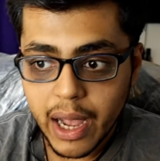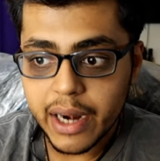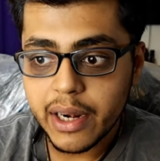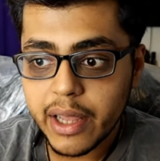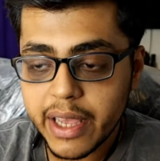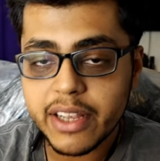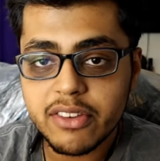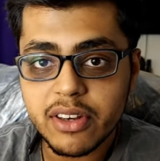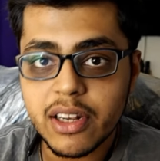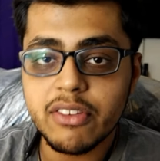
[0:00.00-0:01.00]
And
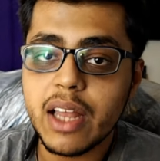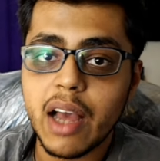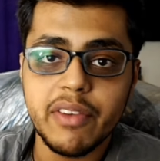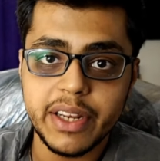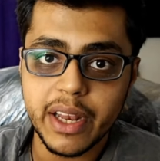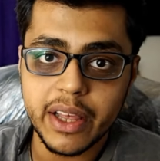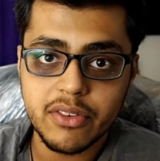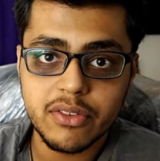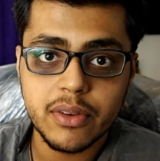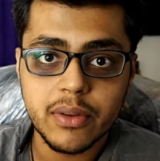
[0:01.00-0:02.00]
Eriksen doesn't have any
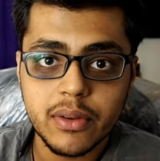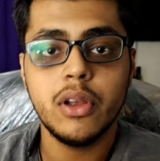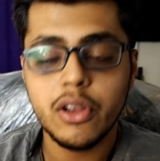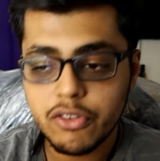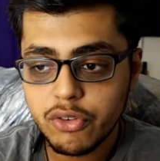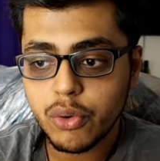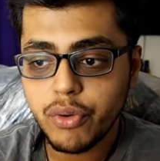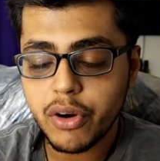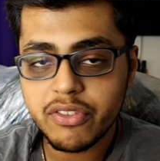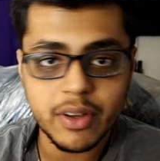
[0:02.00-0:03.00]
legs. So
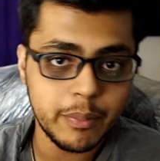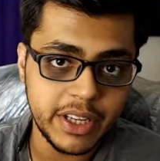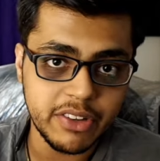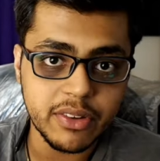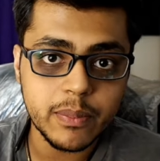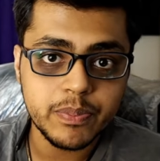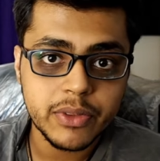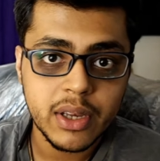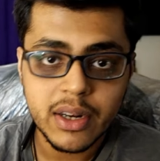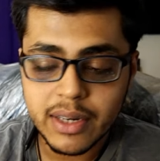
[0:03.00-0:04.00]
for some reason,
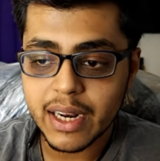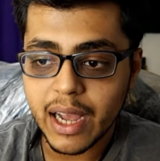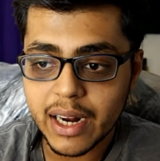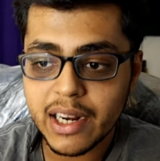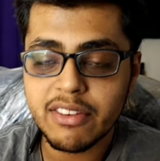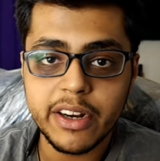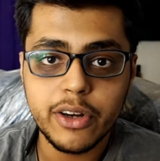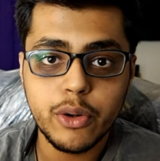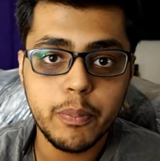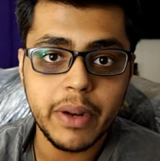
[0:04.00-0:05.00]
Ten Hag
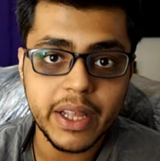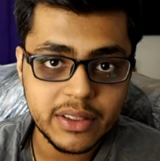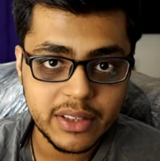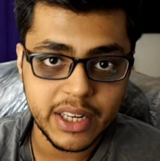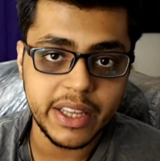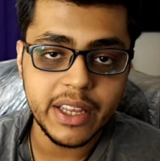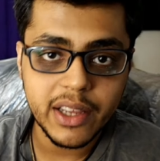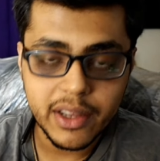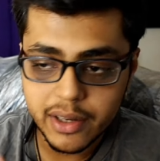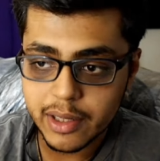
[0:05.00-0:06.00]
decided to play
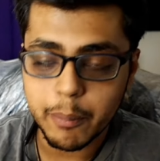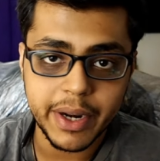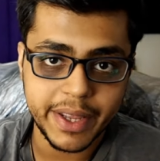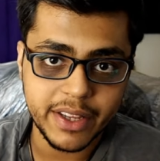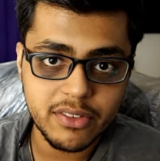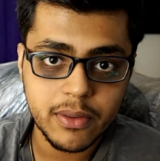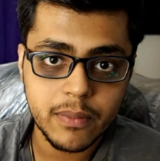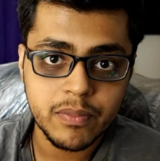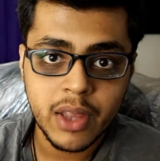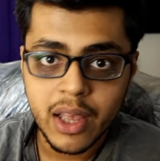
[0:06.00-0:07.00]
three number eights
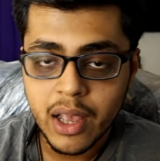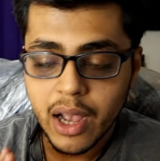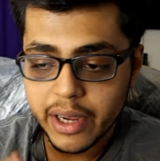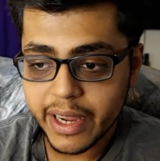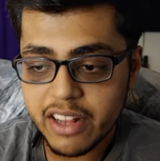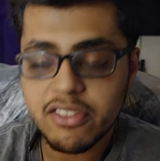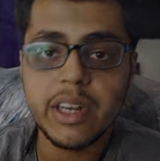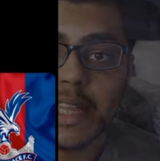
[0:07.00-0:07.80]
against